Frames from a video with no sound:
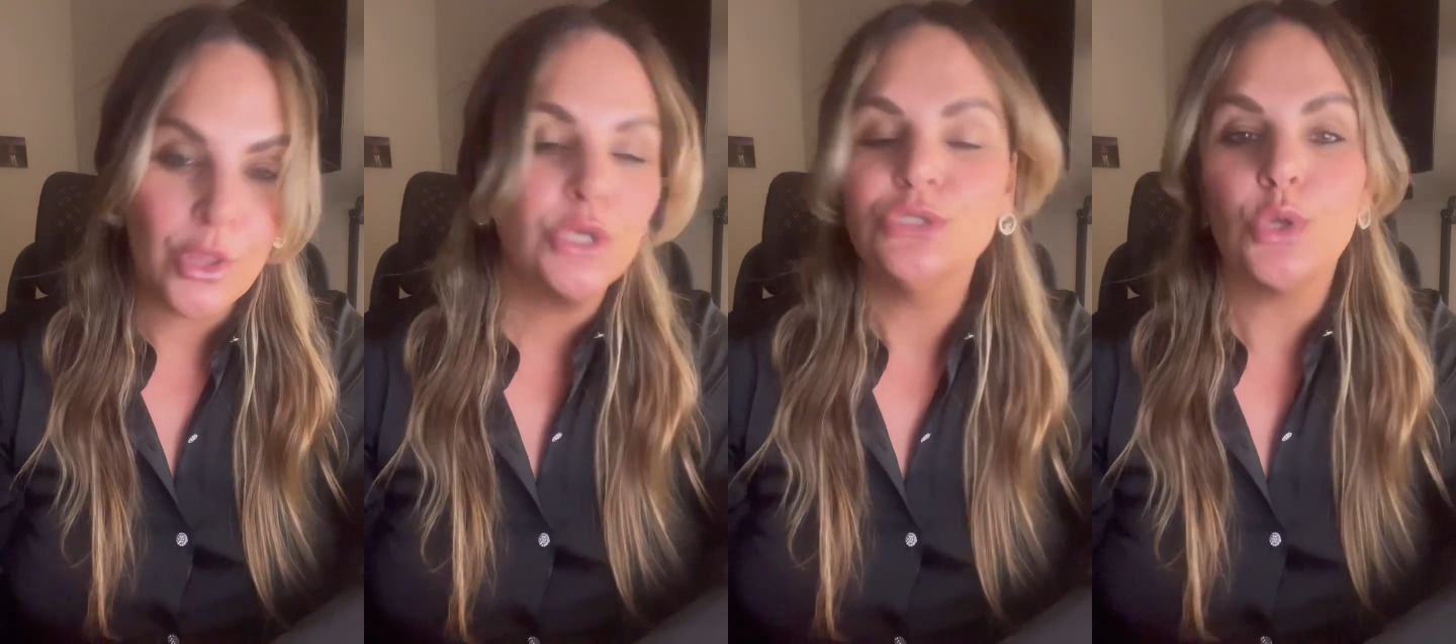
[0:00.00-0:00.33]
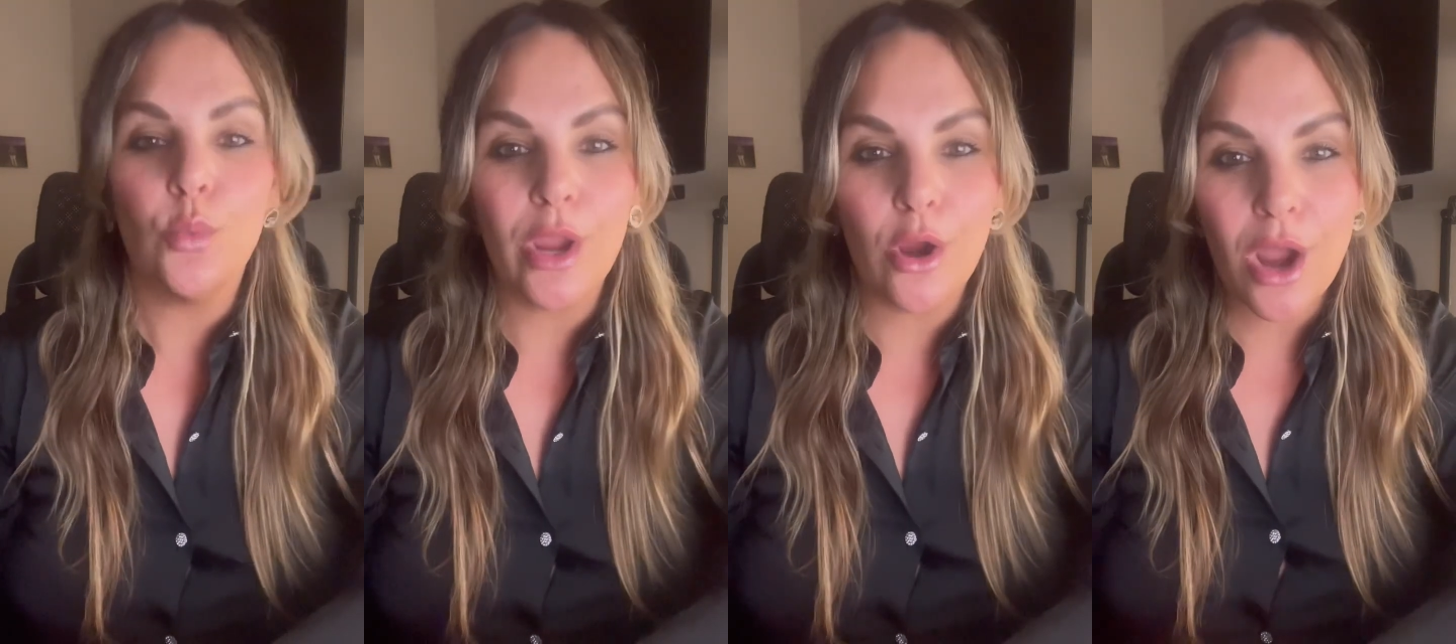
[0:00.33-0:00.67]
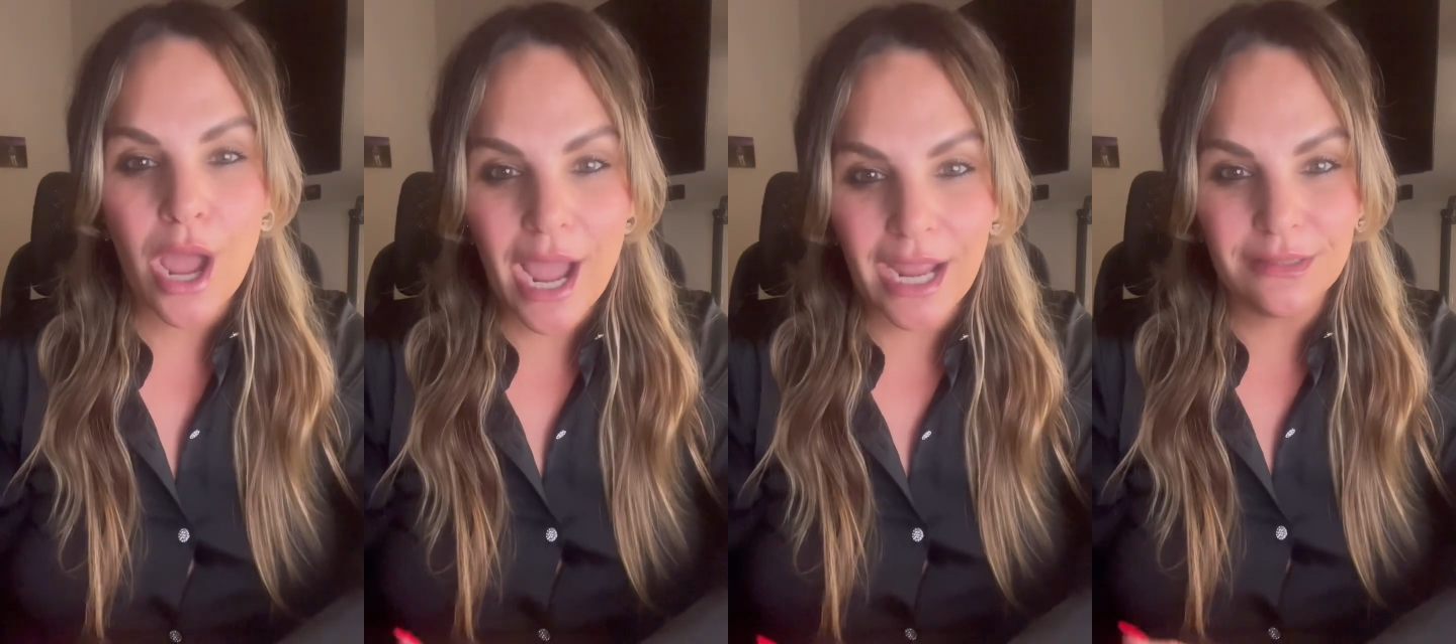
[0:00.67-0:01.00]
So we are
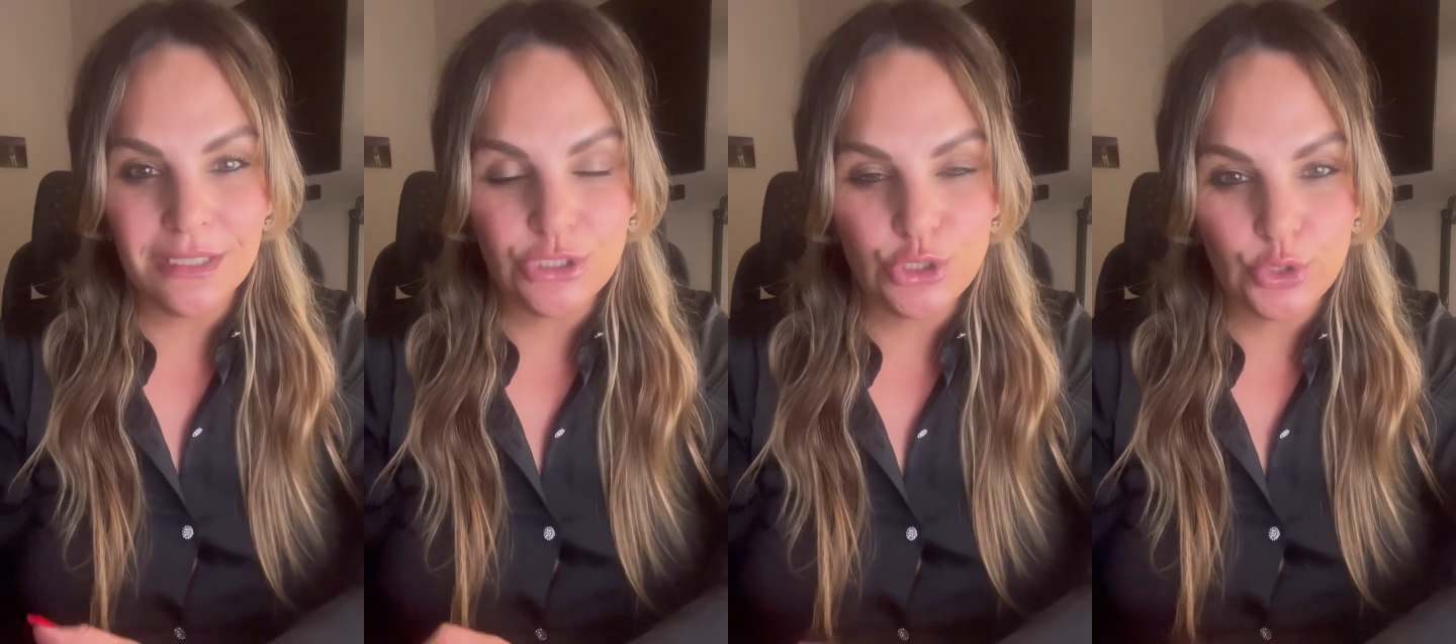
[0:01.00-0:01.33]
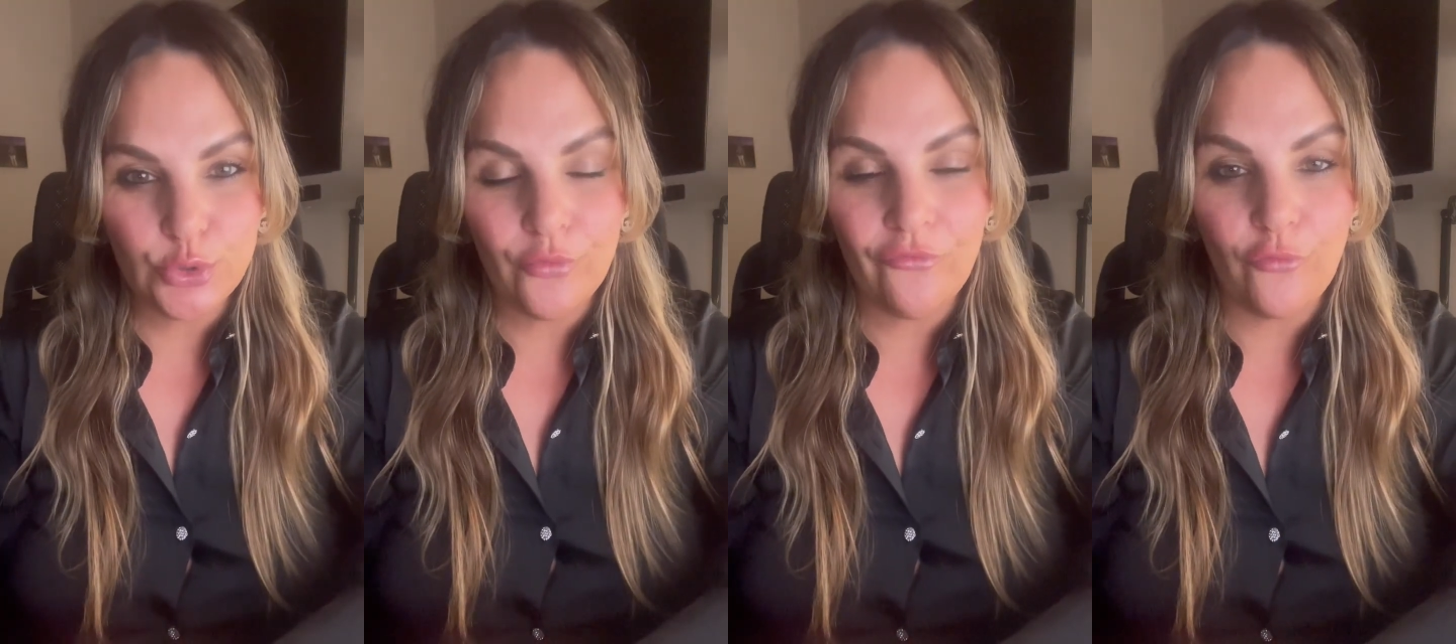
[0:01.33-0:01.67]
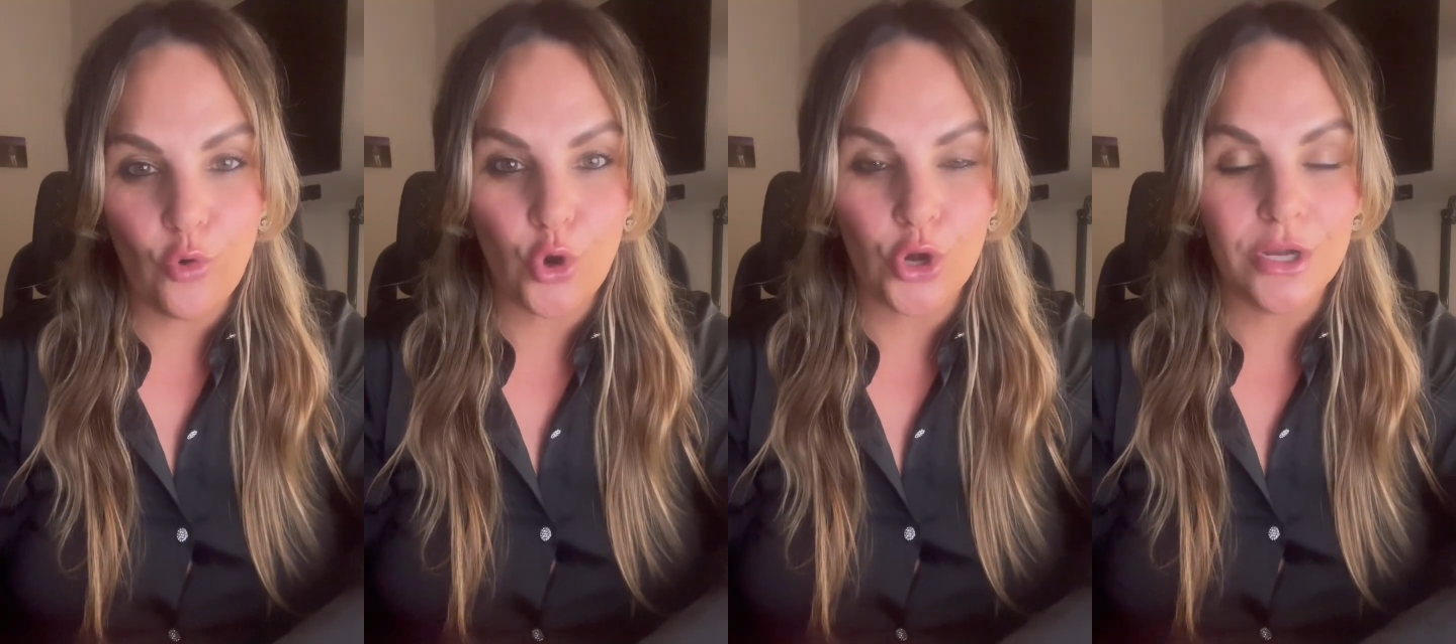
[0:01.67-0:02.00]
highly due
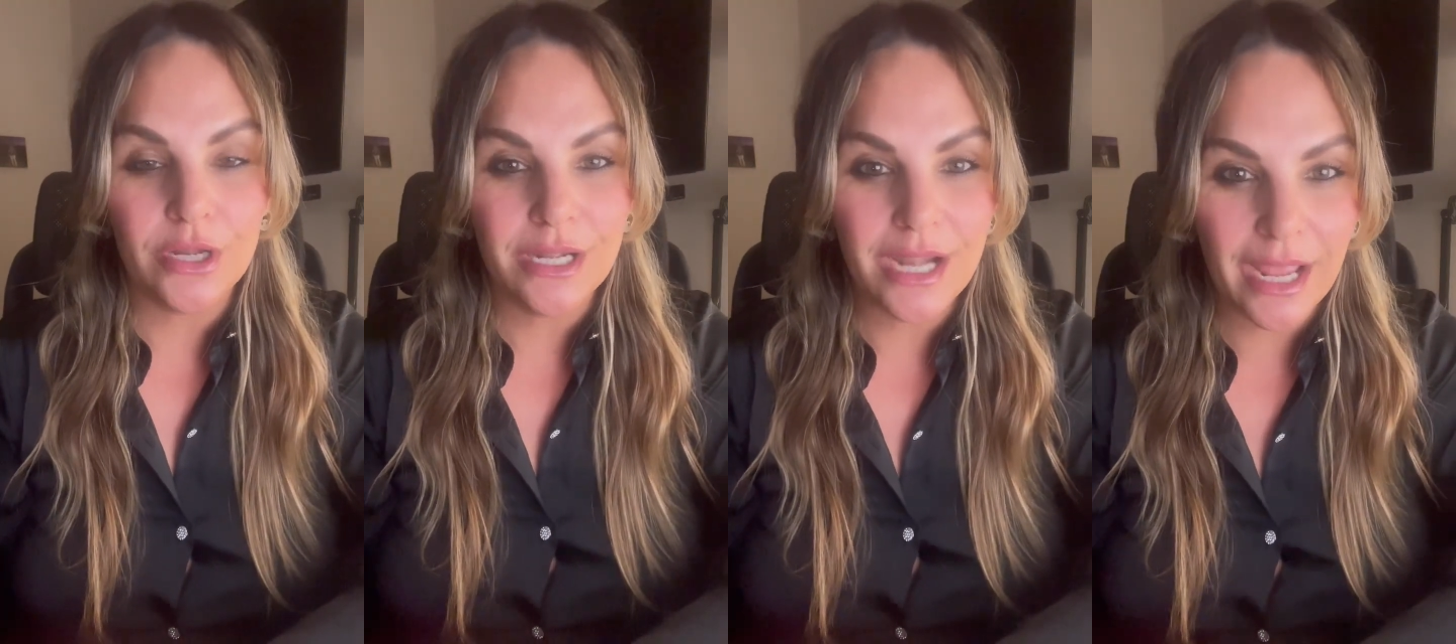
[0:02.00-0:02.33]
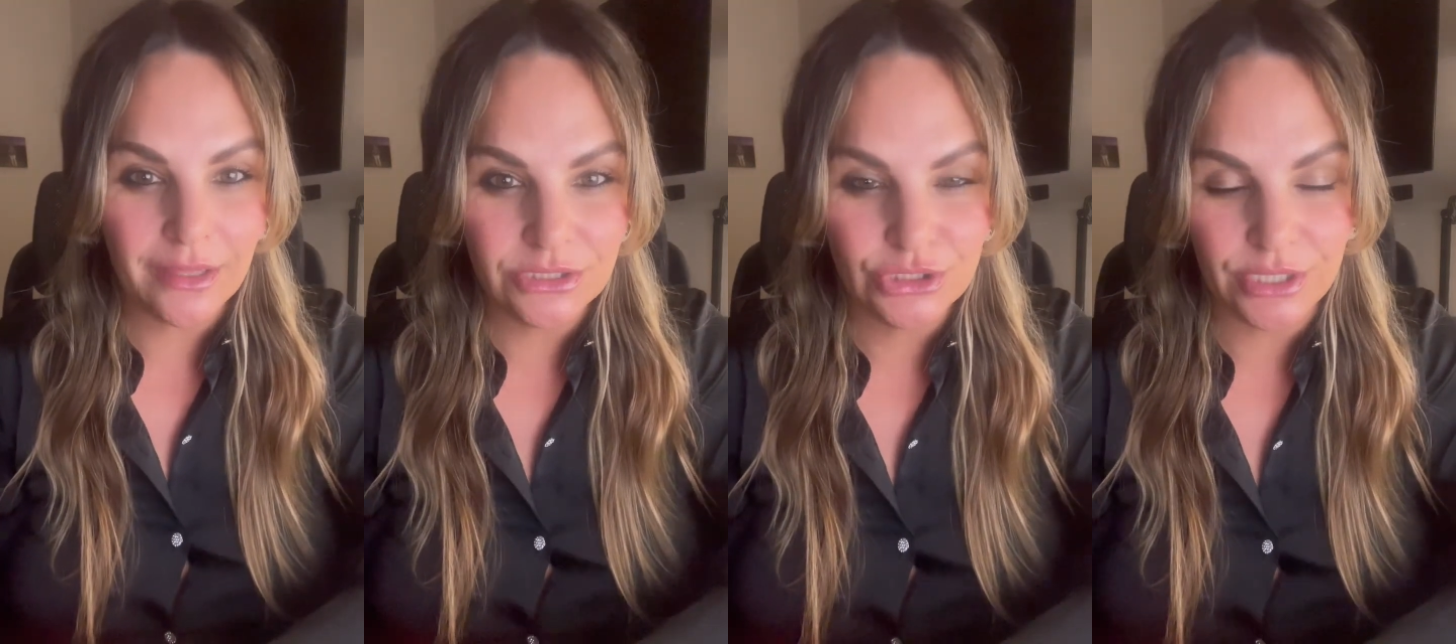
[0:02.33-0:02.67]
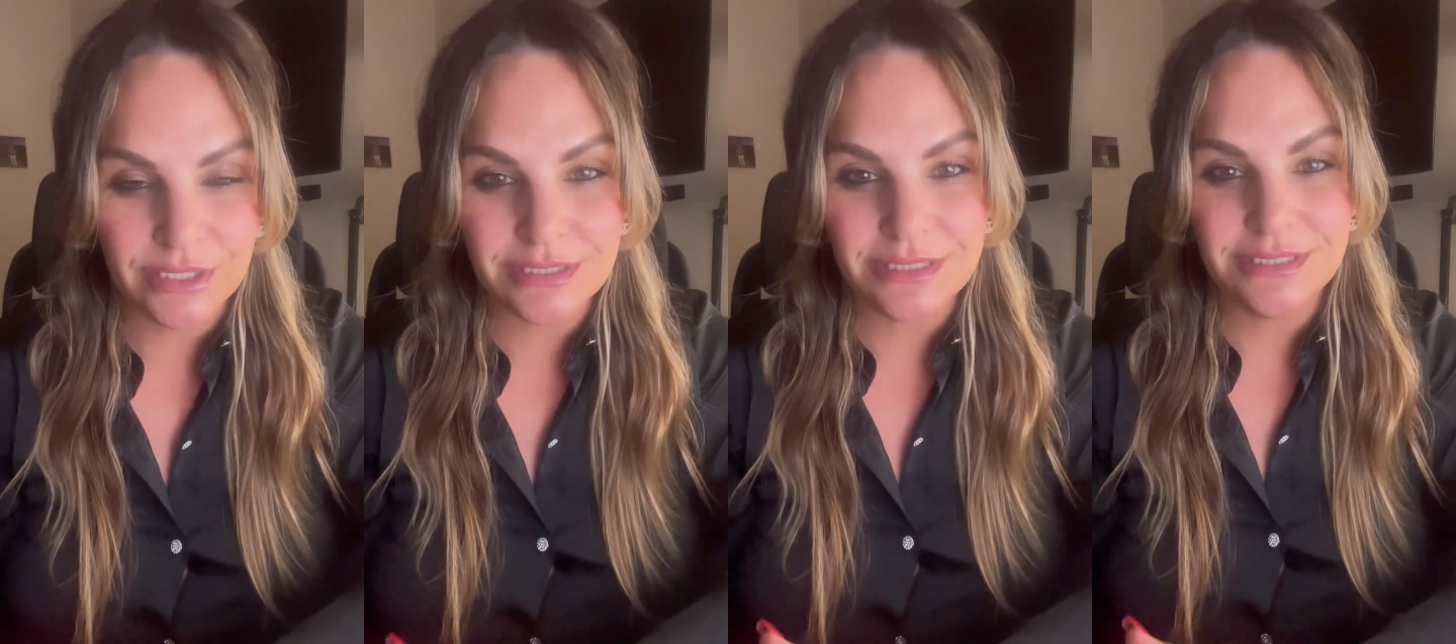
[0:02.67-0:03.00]
for
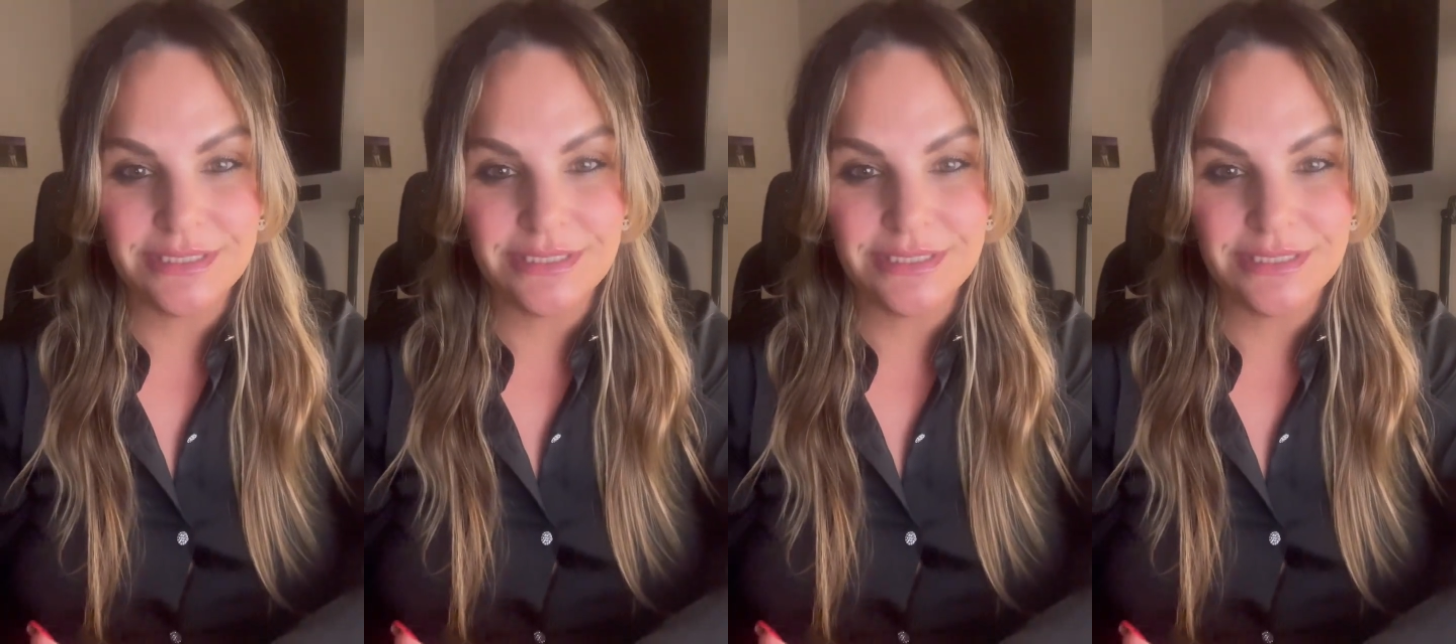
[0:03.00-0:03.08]
negligence,